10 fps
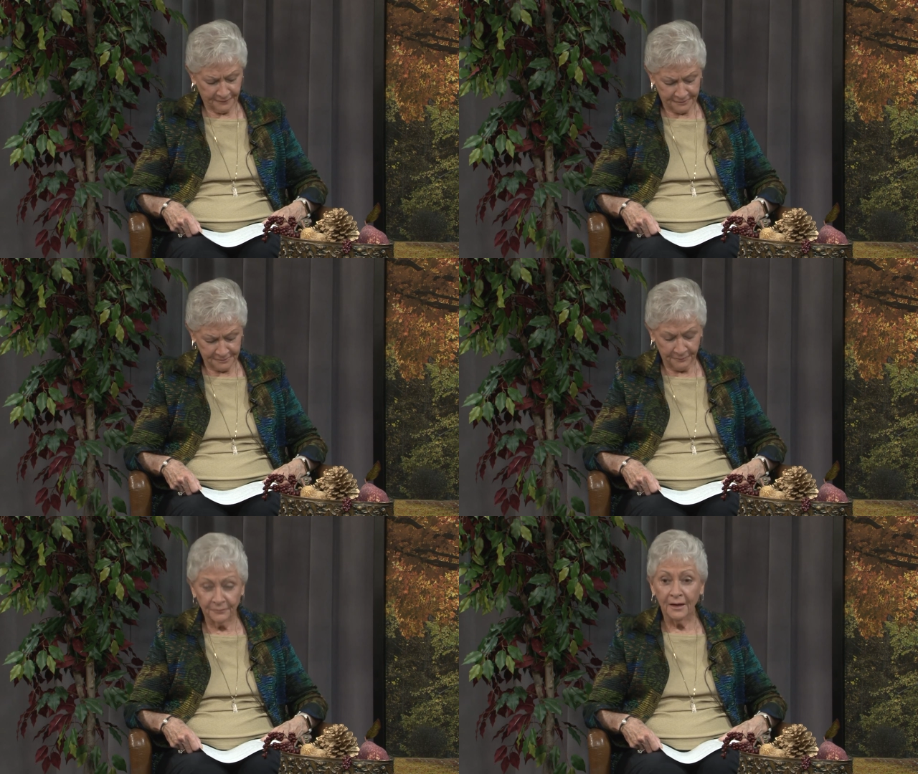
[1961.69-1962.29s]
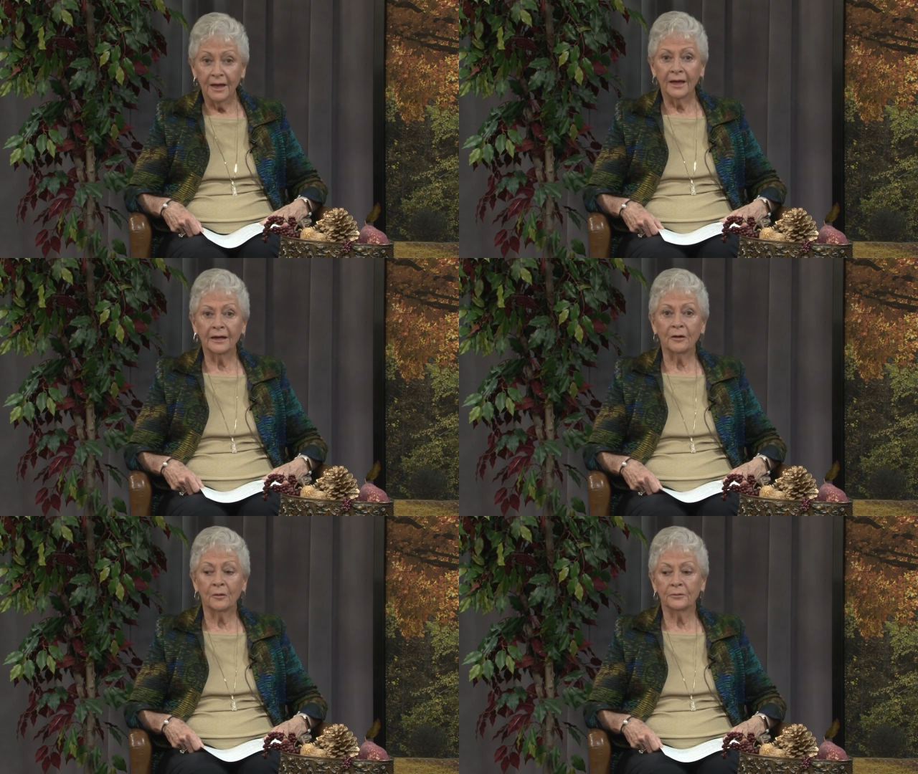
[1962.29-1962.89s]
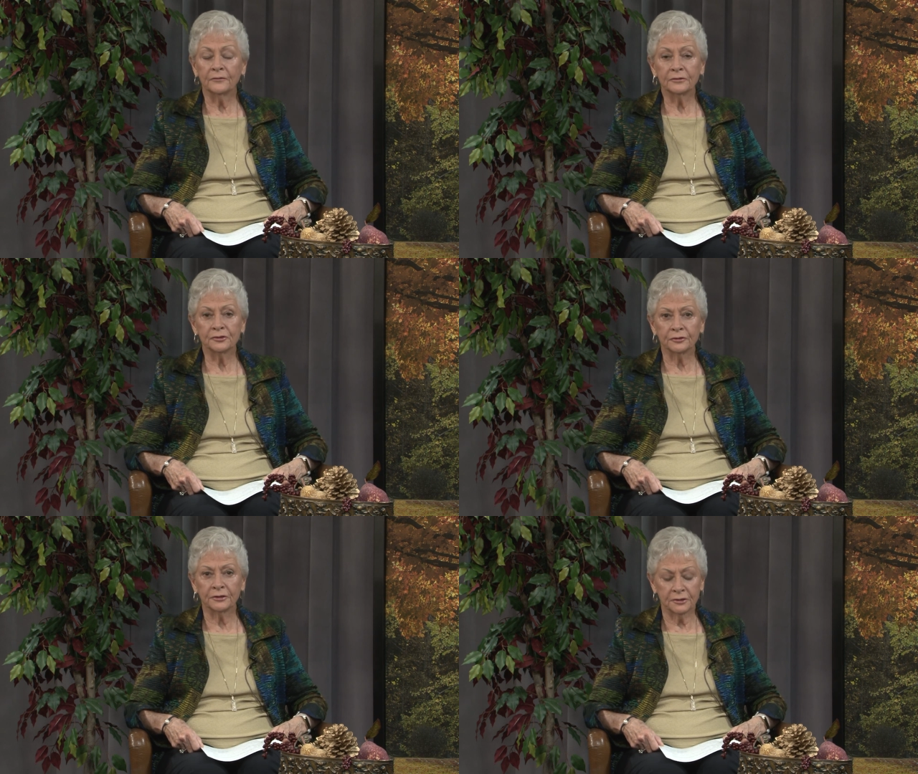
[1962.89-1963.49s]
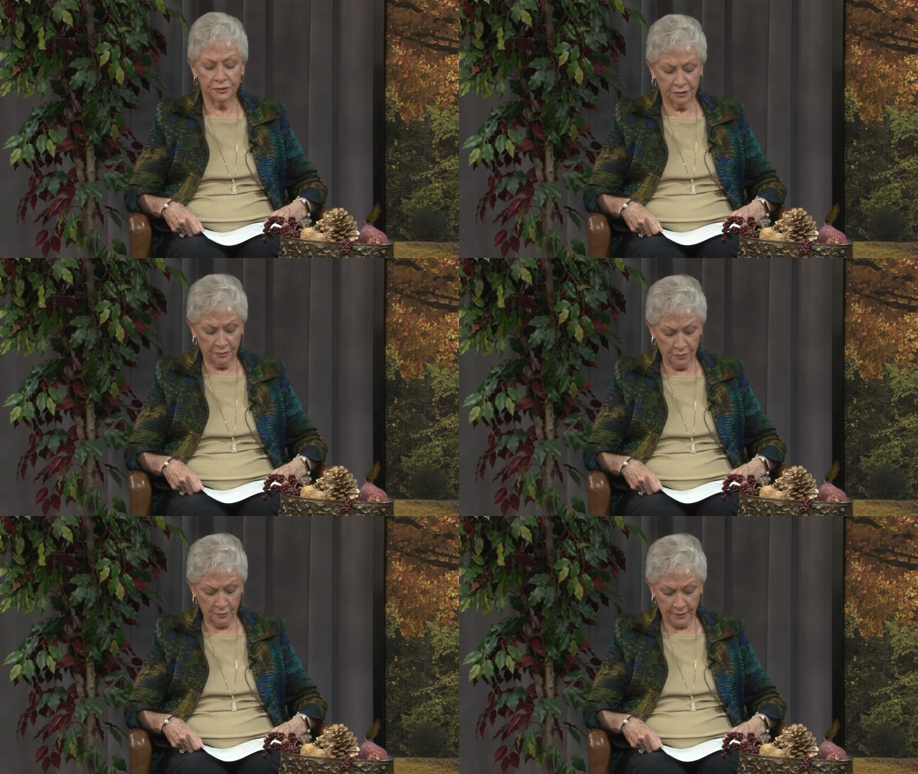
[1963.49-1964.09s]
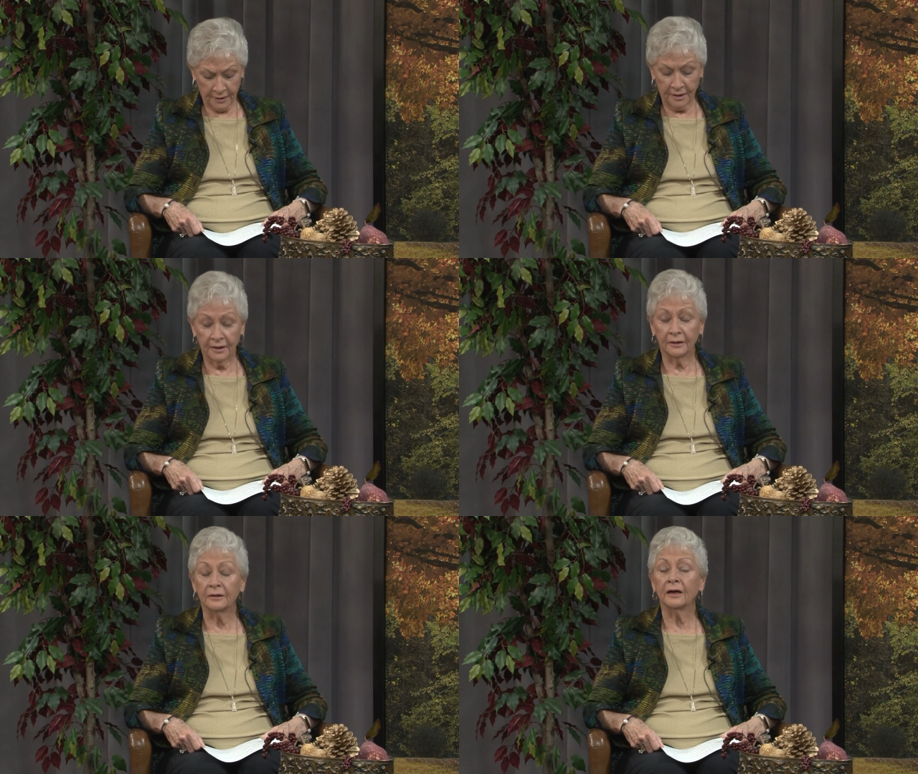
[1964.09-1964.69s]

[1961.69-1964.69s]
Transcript: So, and I hope you've enjoyed the show, and